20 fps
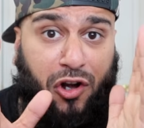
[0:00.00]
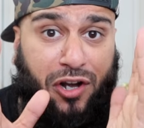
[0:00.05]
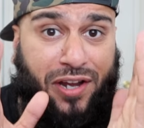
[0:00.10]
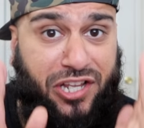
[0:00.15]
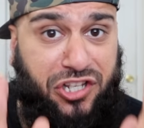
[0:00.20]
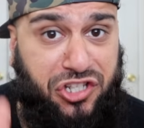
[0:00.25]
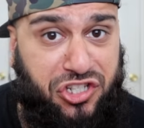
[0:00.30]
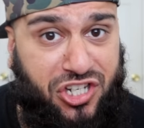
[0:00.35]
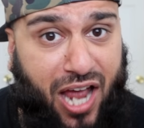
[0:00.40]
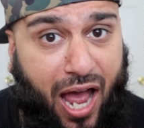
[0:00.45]
Her
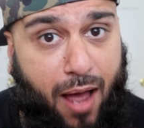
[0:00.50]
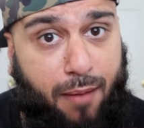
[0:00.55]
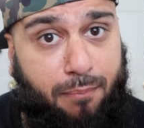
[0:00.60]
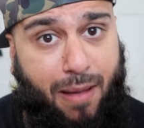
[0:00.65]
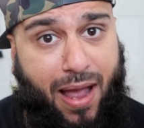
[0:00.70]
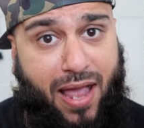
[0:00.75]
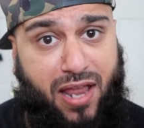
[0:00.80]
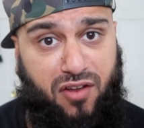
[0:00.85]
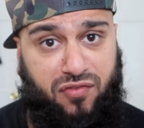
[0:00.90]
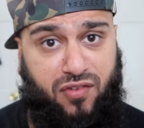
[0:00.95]
hijab
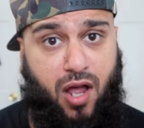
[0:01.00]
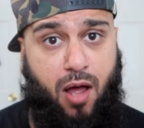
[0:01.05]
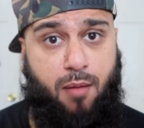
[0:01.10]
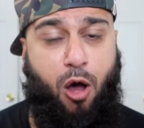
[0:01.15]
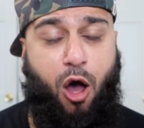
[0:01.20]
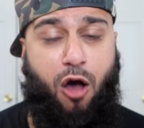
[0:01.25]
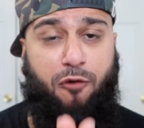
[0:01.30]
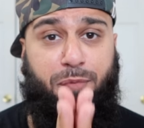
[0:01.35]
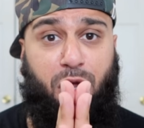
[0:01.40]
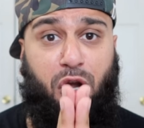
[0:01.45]
might have come
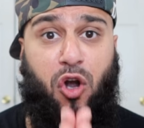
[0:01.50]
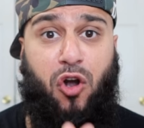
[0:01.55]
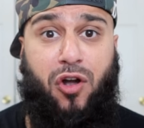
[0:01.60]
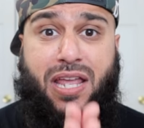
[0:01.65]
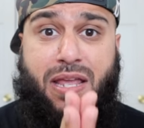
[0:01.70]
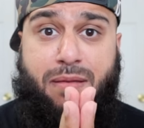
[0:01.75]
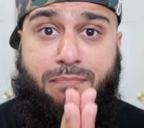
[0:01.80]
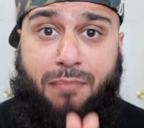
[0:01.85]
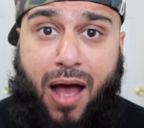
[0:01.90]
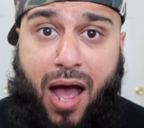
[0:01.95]
off, but her
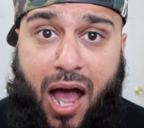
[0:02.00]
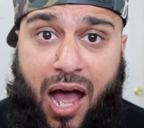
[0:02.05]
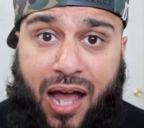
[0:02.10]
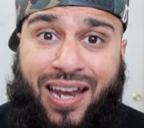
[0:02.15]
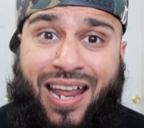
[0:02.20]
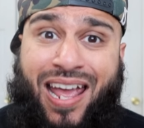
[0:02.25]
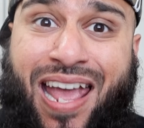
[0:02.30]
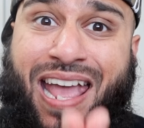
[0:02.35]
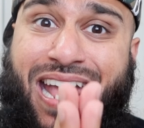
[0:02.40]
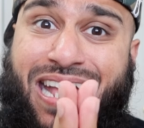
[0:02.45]

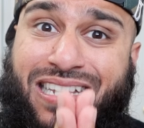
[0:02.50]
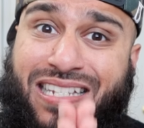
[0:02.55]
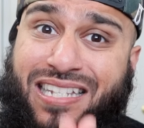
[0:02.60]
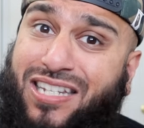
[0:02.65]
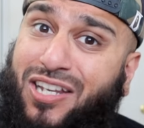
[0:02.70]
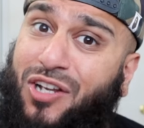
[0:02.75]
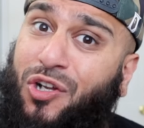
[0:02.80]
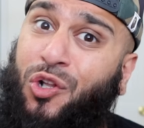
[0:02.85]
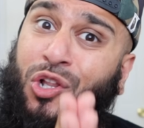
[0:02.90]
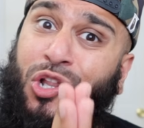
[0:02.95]
iman is
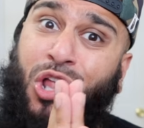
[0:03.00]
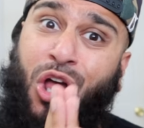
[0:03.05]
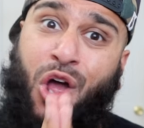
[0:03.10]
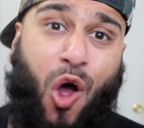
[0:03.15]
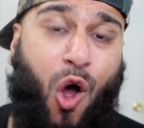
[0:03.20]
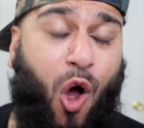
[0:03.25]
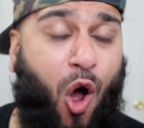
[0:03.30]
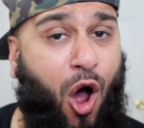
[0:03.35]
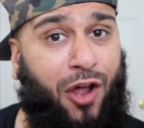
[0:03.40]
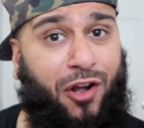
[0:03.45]
still
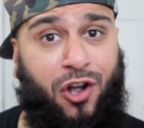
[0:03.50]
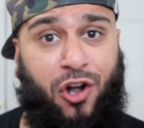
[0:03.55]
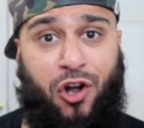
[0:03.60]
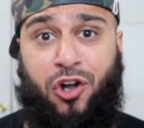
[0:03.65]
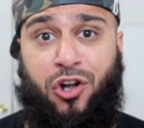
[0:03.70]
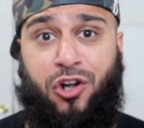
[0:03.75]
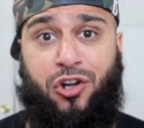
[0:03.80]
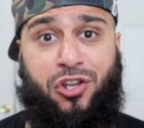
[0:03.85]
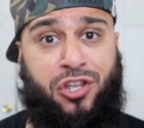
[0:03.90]
on her.